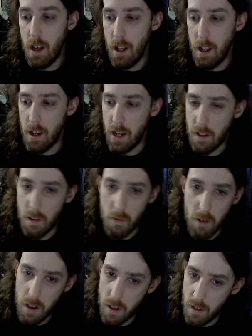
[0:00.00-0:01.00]
Next
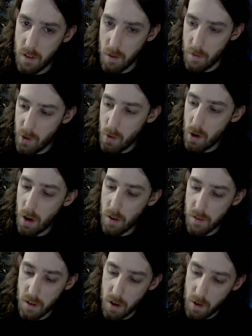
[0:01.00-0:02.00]
one, so a few
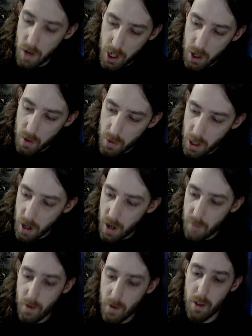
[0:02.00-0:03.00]
hauls ago I showed The
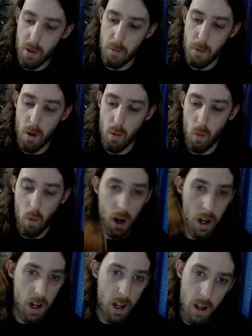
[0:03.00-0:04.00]
Godfather Part
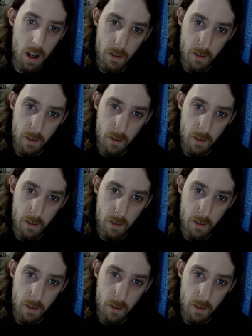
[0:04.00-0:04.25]
1.